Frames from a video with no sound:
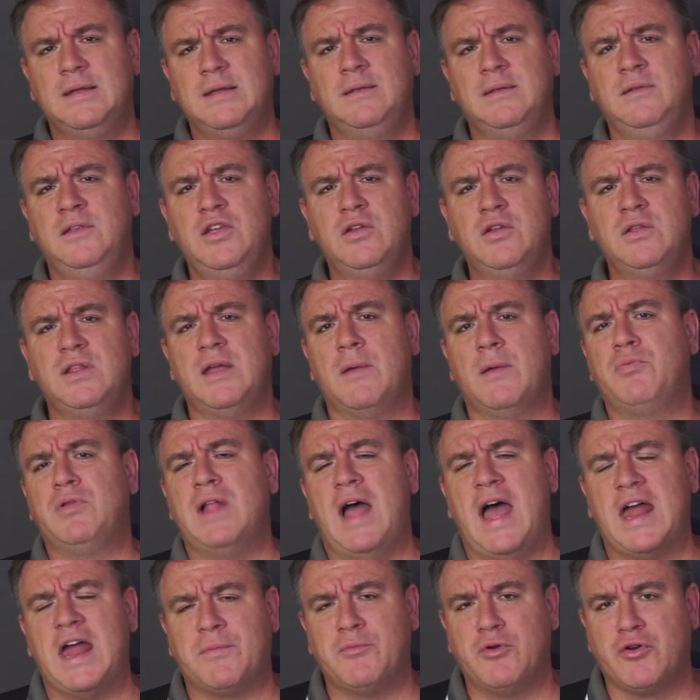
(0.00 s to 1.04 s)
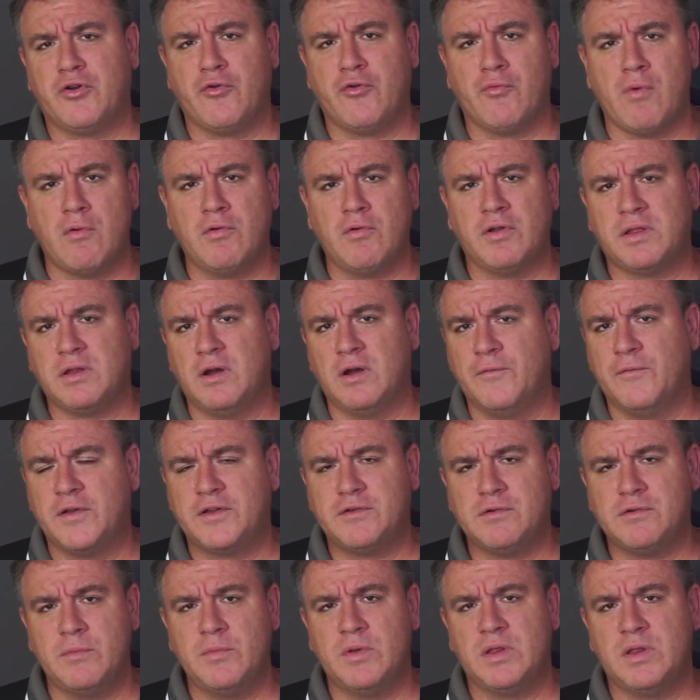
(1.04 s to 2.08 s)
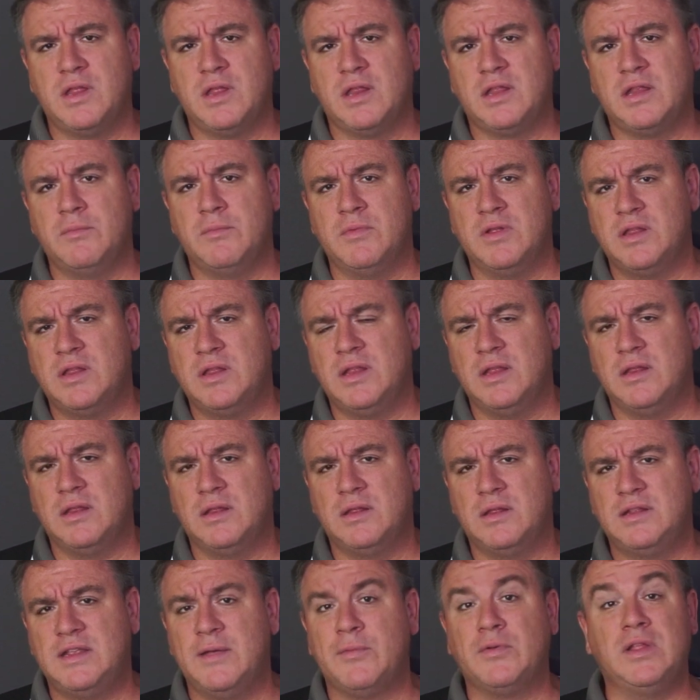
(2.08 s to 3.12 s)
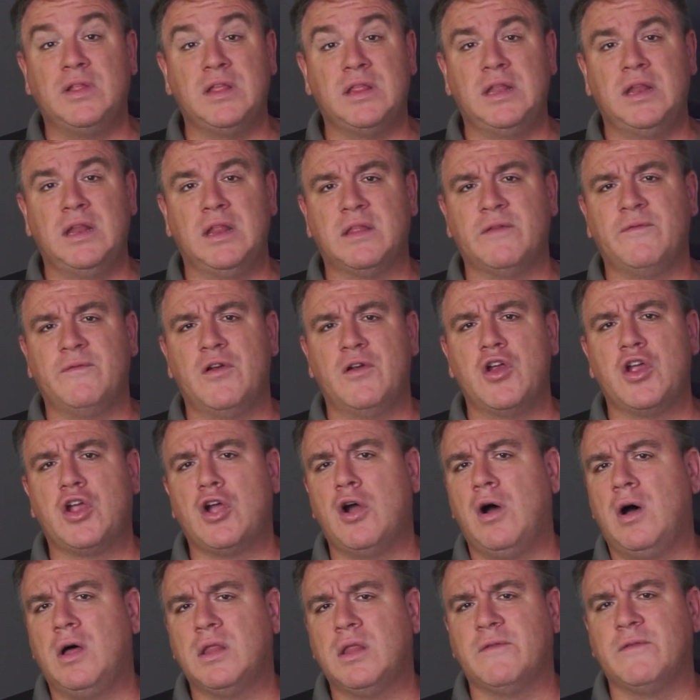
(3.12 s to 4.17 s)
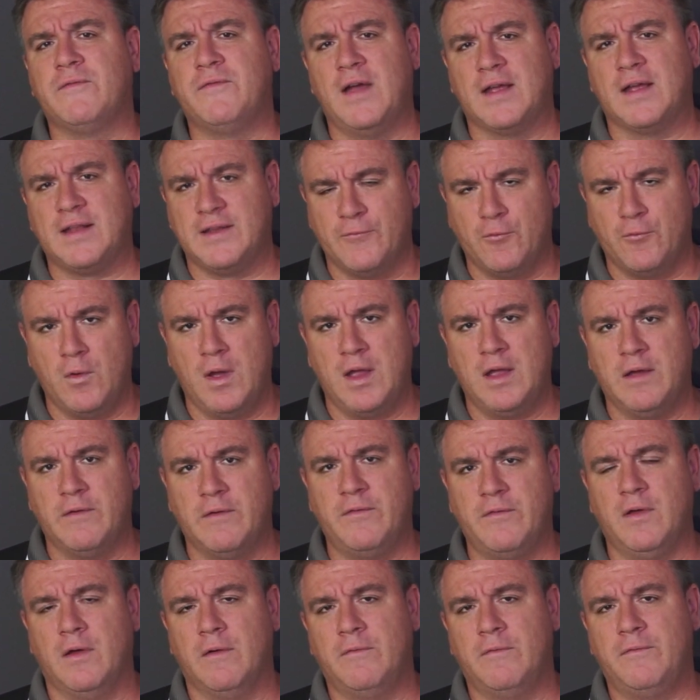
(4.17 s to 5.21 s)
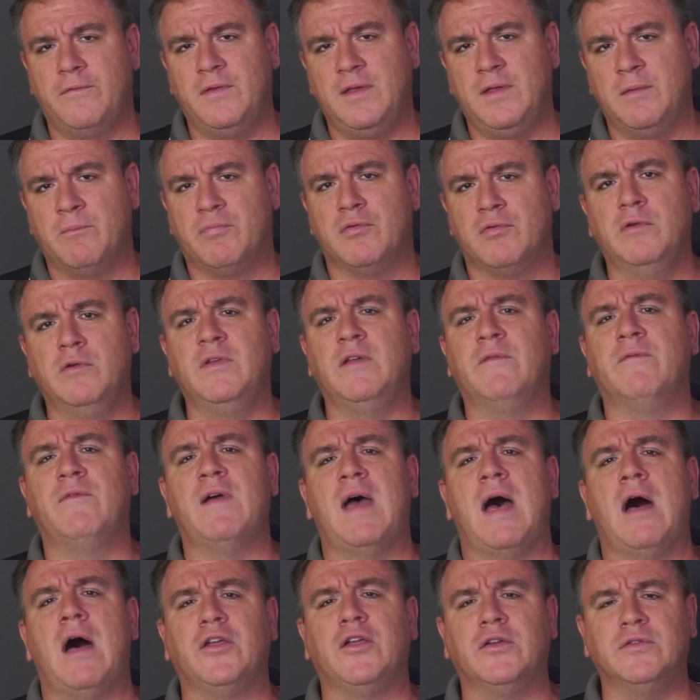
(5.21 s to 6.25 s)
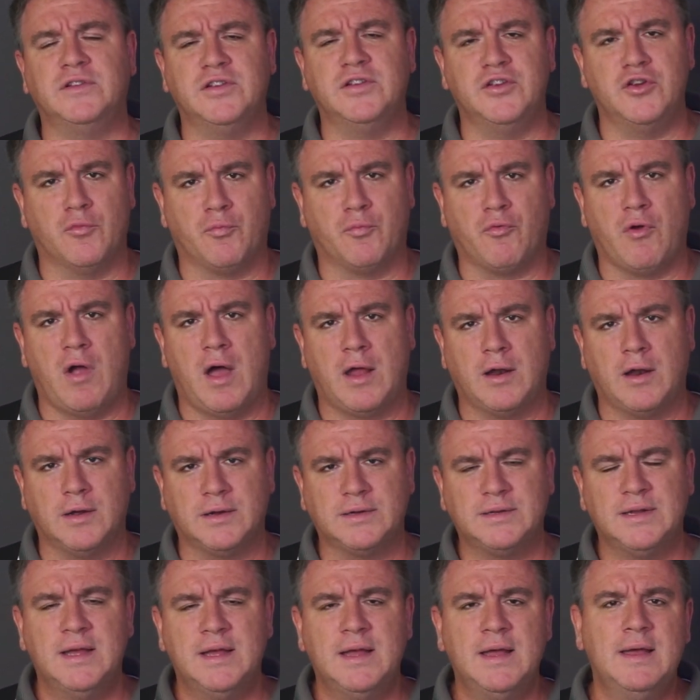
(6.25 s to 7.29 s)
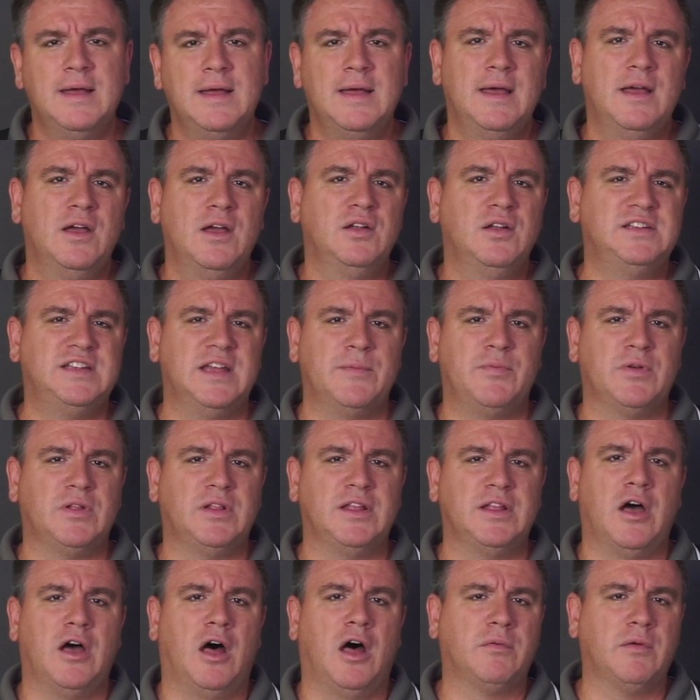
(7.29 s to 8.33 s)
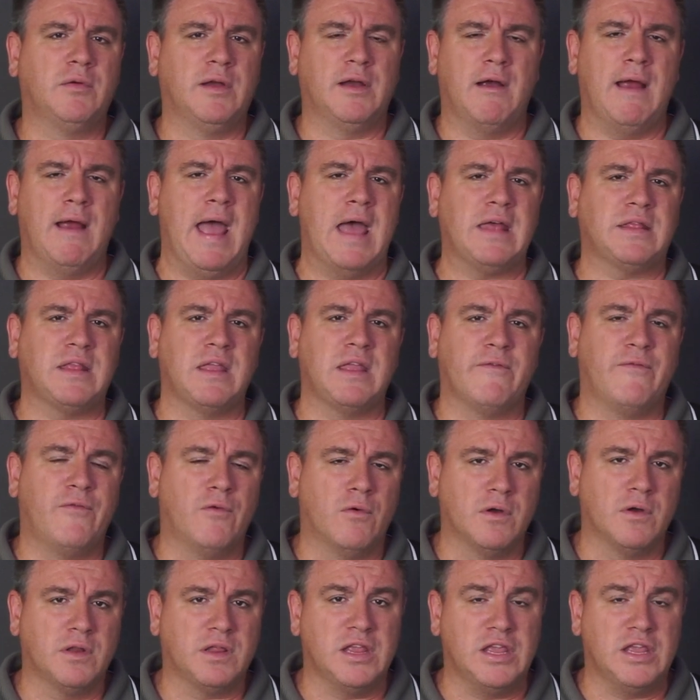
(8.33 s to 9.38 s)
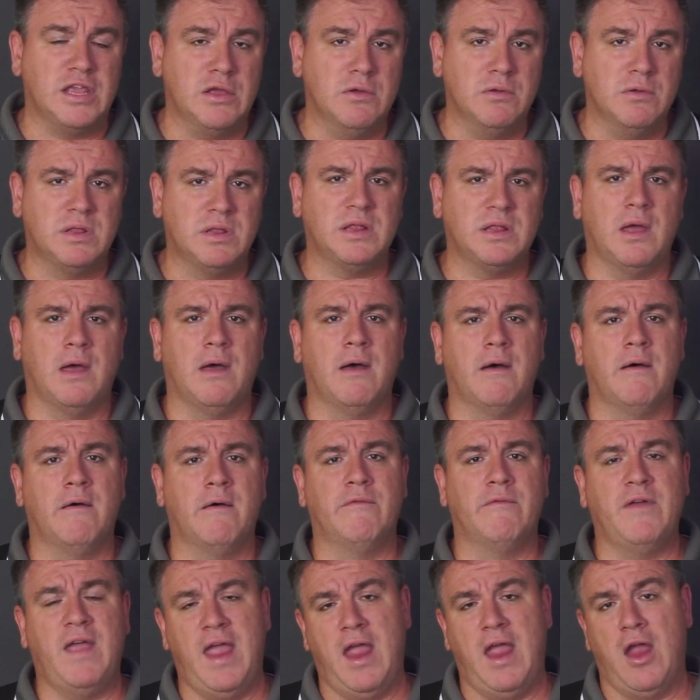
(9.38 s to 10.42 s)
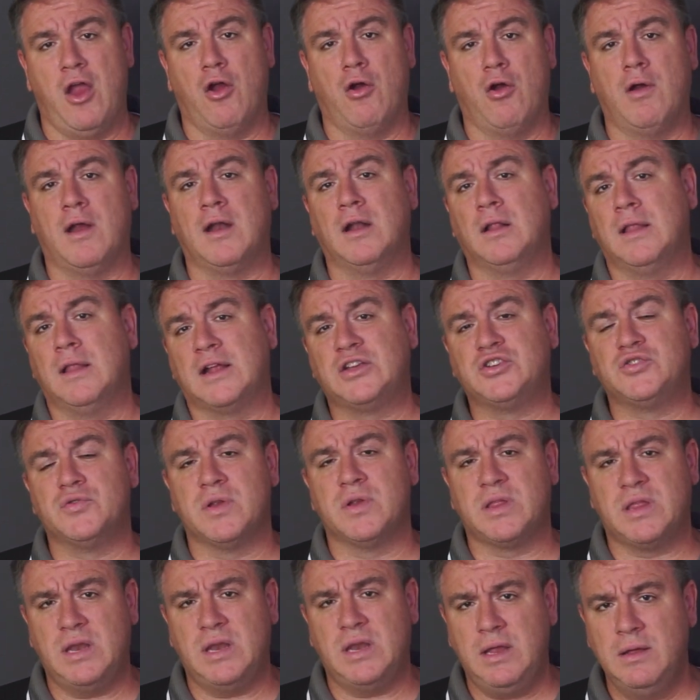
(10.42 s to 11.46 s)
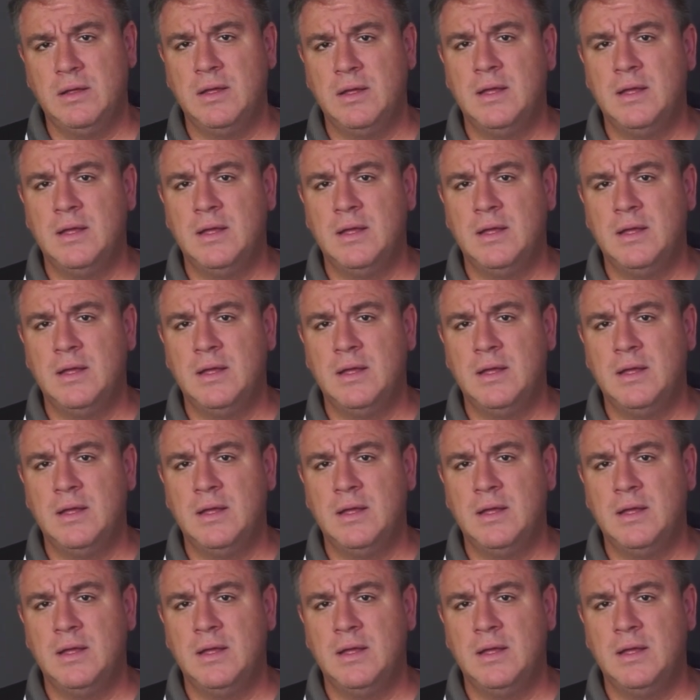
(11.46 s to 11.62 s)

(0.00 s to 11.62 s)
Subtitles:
Using a plasma or corona surface treatment system is typically seen as a very cost-effective way of improving value to your product. Typically, all we are asking for is the use of air and electricity.